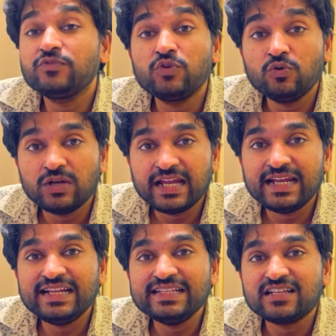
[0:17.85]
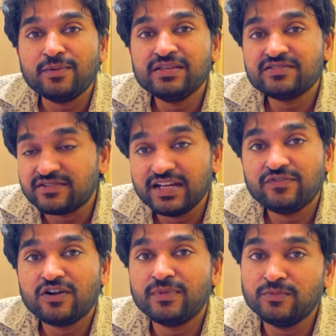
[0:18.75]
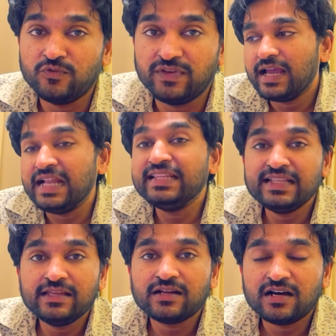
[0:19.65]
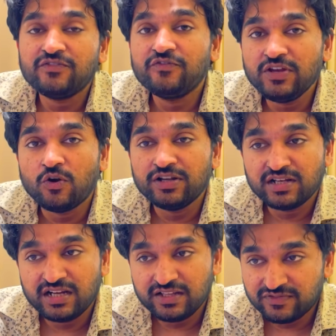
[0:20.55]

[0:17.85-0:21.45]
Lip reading: would look like it is coming straight from a movie. And then there are free alternatives